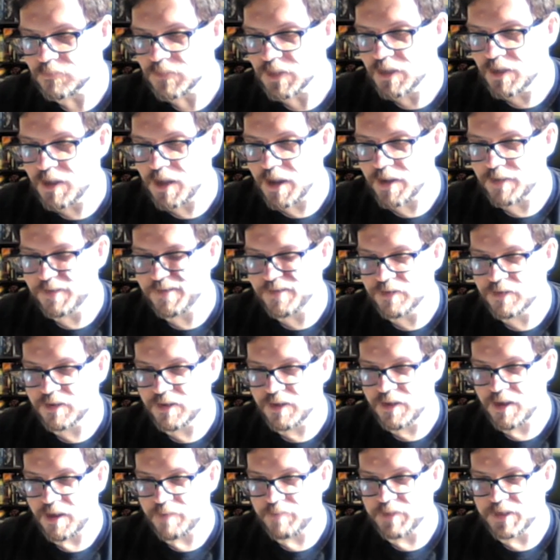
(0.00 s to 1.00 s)
And
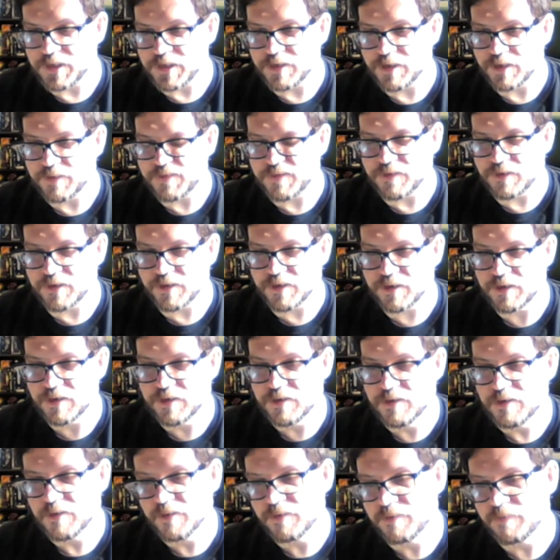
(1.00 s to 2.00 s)
I mean, I think
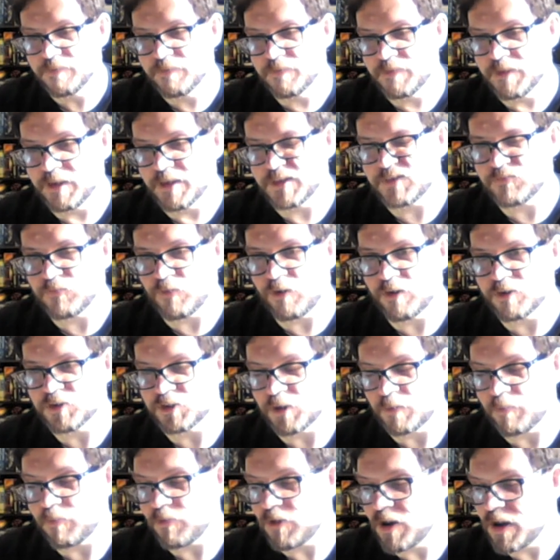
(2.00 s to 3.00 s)
as far
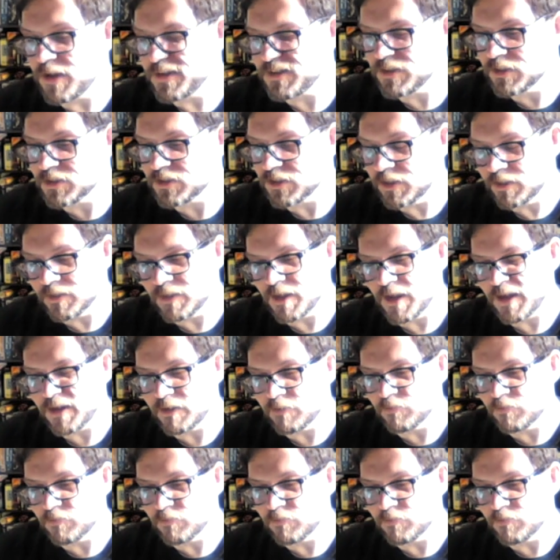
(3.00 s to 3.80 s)
as our process on that, it